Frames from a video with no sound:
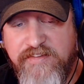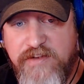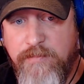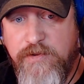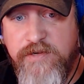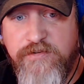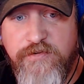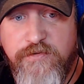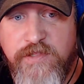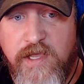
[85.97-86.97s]
And I stumbled
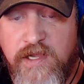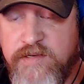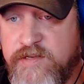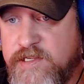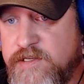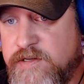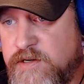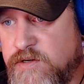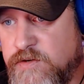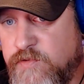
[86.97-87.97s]
into the idea
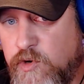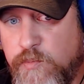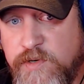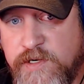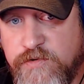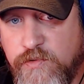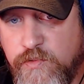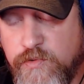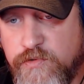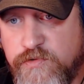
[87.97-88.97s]
of opening
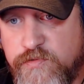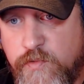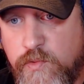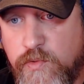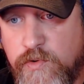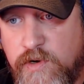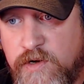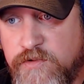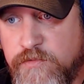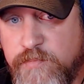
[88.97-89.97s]
doors for
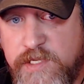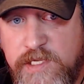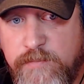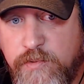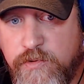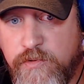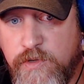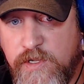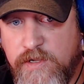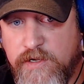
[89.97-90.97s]
other people
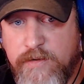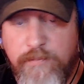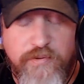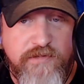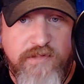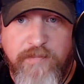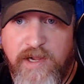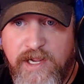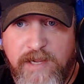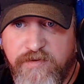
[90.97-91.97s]
completely
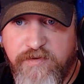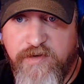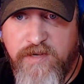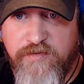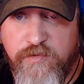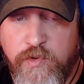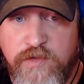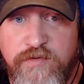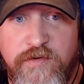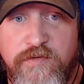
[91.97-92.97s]
by happenstance. It
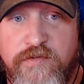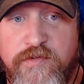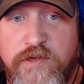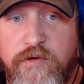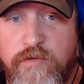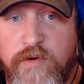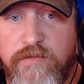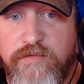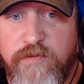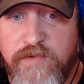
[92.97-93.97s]
wasn't,
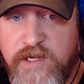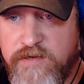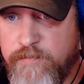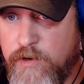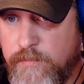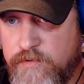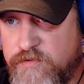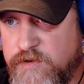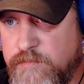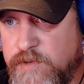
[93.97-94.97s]
something I did
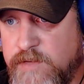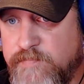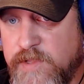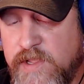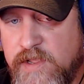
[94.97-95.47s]
purposely, but